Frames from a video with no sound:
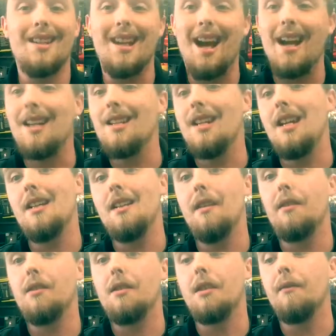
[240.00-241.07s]
a night and day
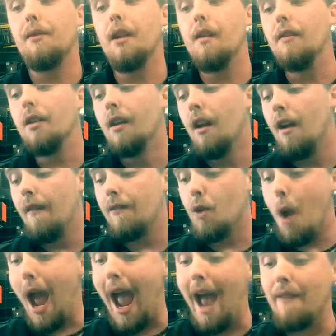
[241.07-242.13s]
difference in flavor. If
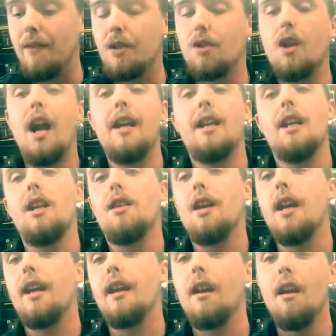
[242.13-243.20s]
you haven't tried
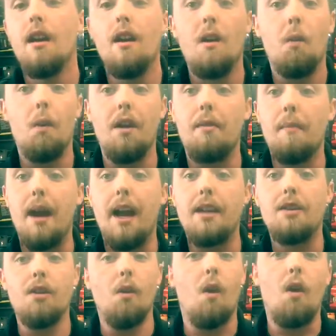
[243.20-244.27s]
anything with
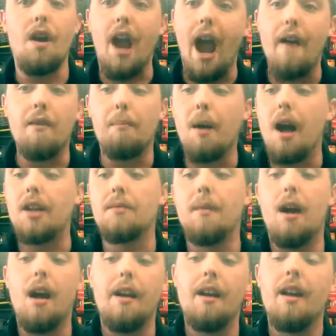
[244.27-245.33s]
mesh, you already have a box
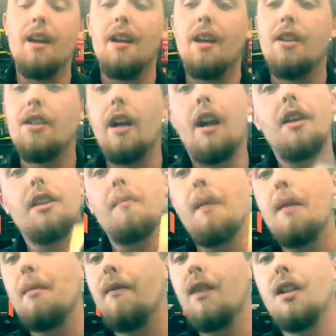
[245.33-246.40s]
mod, check out the
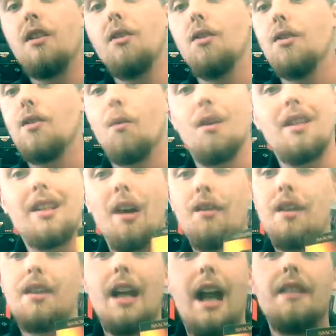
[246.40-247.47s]
baby V2s. We sell
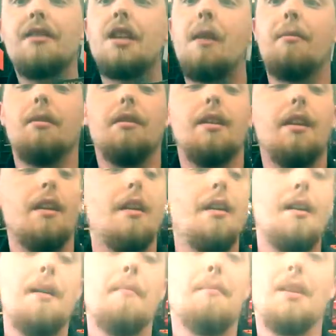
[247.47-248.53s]
these guys separately,
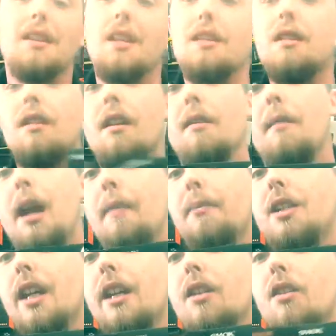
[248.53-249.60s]
but this in
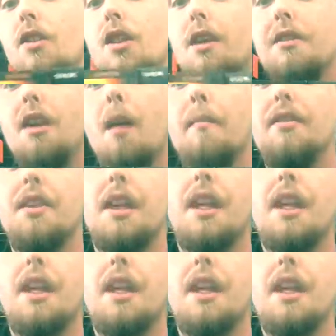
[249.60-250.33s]
particular does come as a